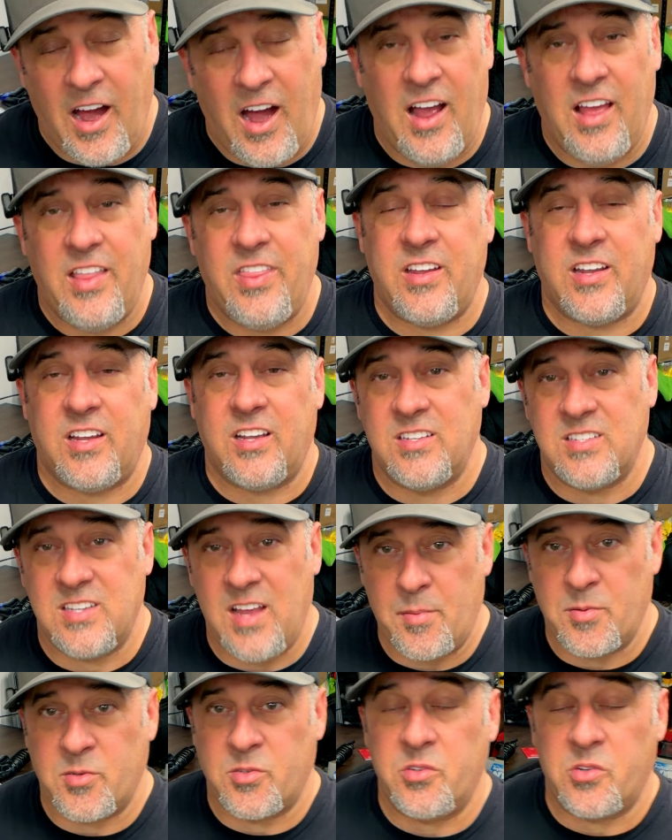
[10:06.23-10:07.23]
I think it is
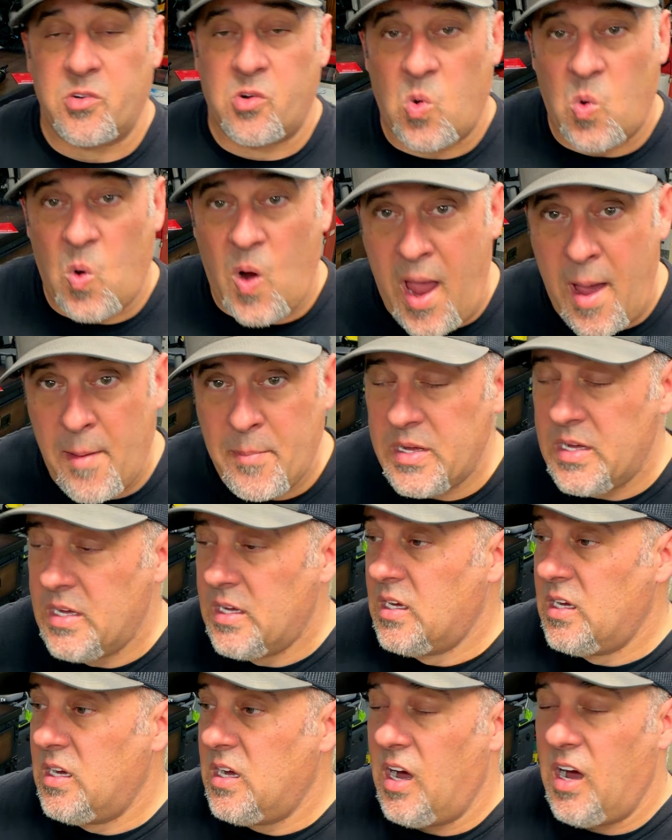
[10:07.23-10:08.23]
absolute crap,
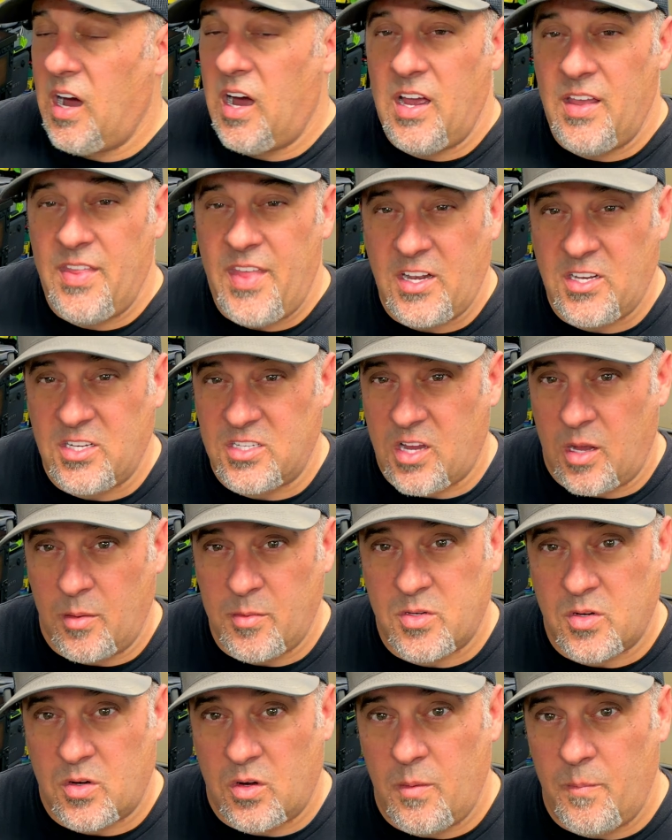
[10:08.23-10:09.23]
and that just
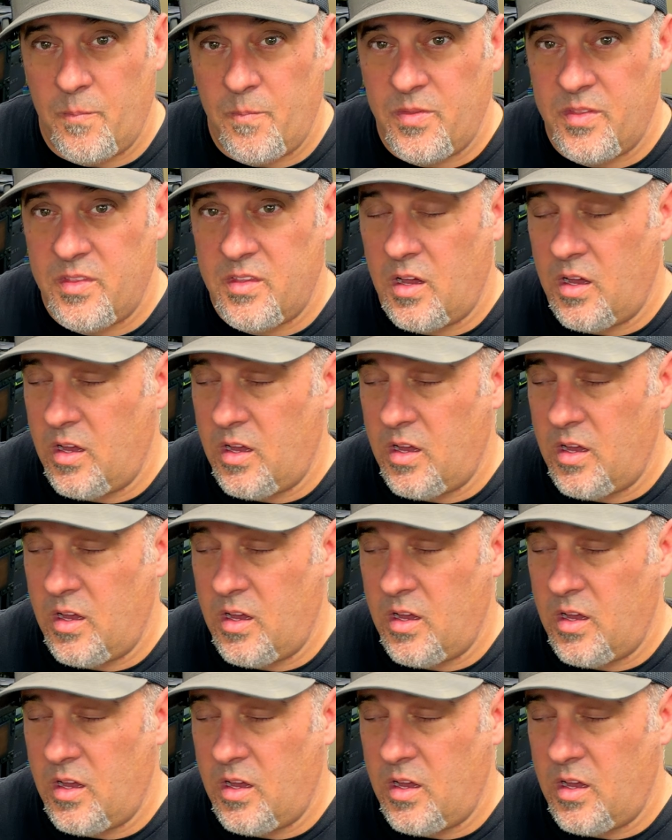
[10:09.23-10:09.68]
comes from